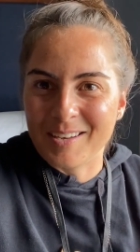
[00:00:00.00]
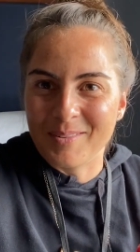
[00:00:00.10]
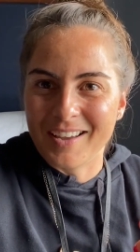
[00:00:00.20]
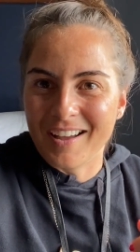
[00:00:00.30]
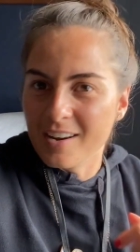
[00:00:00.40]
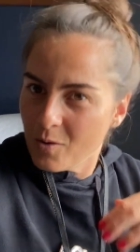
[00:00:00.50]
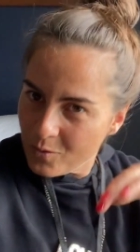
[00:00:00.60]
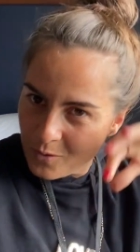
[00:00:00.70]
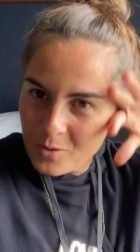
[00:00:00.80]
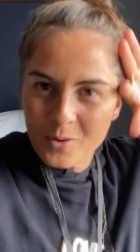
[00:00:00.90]
coming on,
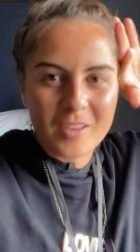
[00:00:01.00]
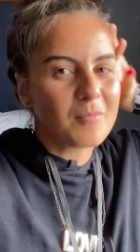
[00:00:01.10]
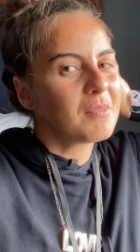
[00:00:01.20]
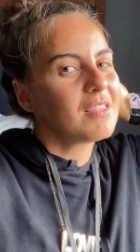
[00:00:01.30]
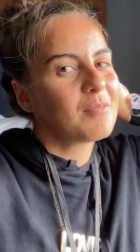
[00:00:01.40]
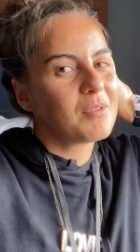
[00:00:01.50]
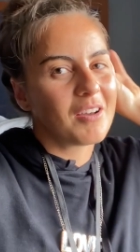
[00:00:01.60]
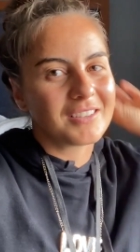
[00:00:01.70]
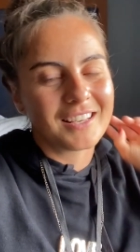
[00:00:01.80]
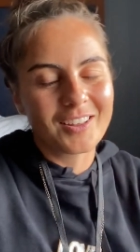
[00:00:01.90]
Ooh, giving me the
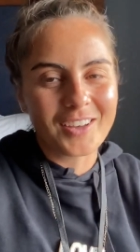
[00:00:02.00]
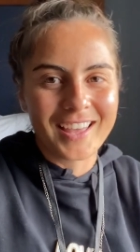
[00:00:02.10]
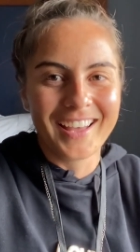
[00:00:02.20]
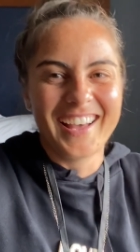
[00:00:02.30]
Beyonce look.